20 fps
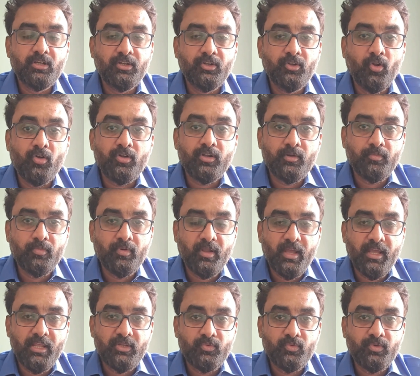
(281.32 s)

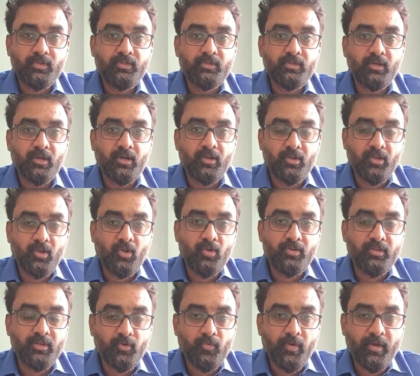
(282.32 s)
non-compliance with
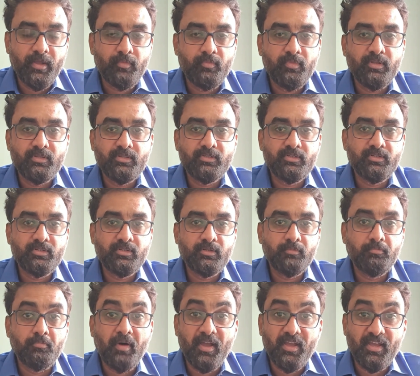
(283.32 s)
regulatory requirements,
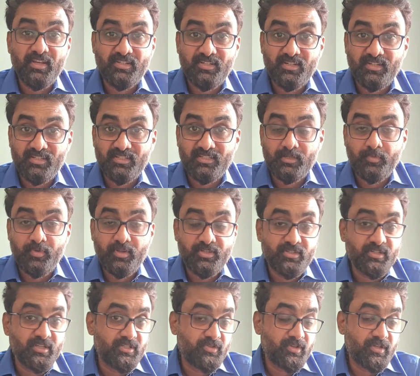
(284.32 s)
bias and
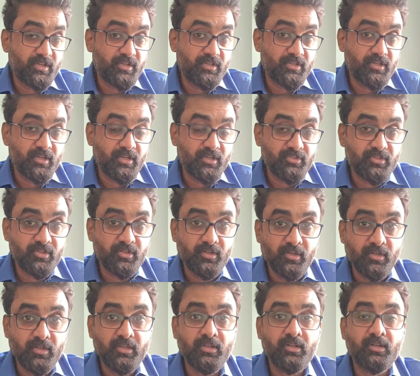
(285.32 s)
discrimination, as I said
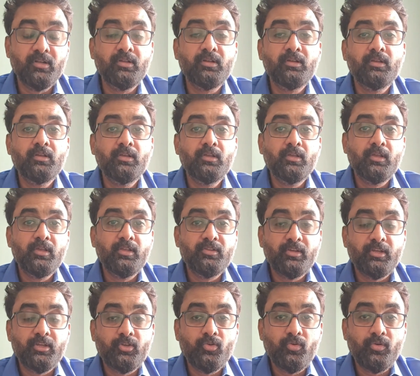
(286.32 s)
earlier,
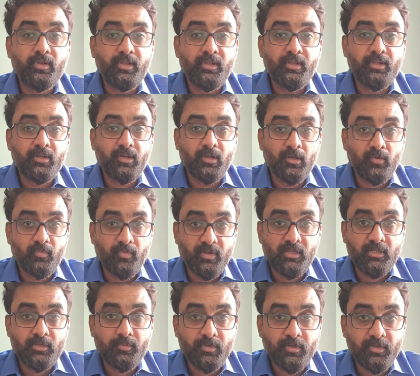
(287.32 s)
security
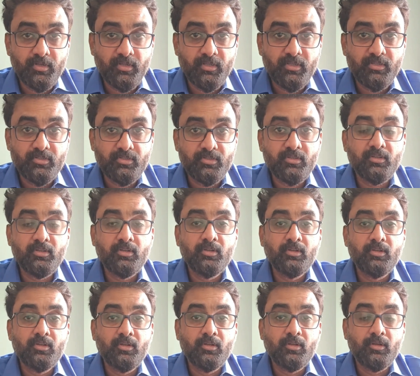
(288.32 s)
vulnerabilities,
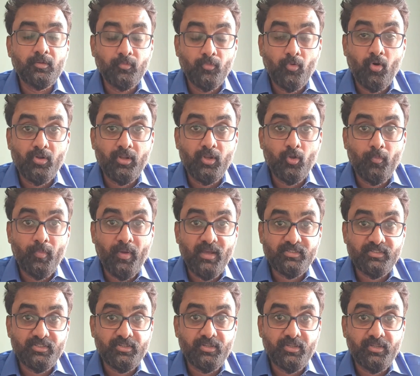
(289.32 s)
model
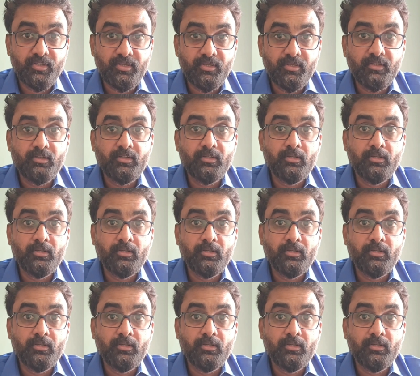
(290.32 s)
opacity,